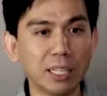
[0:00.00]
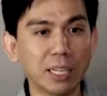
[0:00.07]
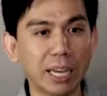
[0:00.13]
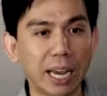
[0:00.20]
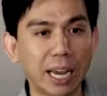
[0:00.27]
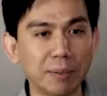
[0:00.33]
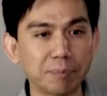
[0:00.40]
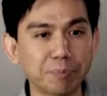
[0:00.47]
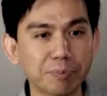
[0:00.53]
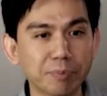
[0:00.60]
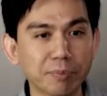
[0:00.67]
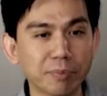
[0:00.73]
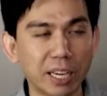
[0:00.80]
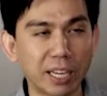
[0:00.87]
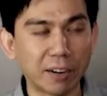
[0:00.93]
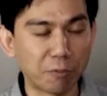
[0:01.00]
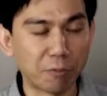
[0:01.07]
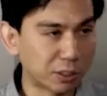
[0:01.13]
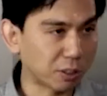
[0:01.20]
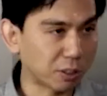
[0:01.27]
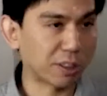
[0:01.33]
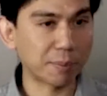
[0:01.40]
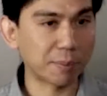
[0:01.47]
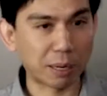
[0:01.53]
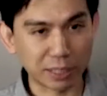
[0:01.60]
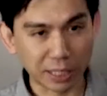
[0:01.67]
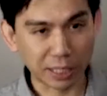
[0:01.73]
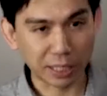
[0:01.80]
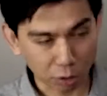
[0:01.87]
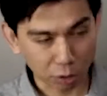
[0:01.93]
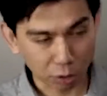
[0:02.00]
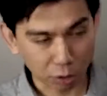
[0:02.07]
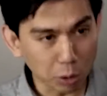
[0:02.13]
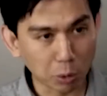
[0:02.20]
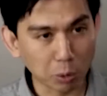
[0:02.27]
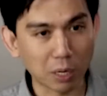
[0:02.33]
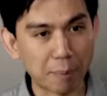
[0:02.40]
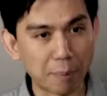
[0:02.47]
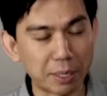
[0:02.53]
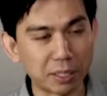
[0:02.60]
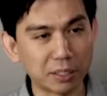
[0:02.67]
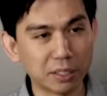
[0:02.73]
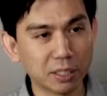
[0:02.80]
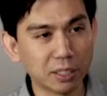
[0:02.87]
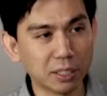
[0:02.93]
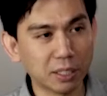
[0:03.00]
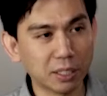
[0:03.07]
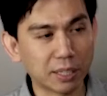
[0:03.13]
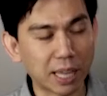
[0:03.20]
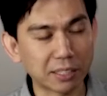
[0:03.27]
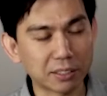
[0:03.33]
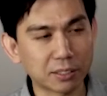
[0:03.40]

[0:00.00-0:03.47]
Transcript: And if we start thinking about like a crew, I mean, that's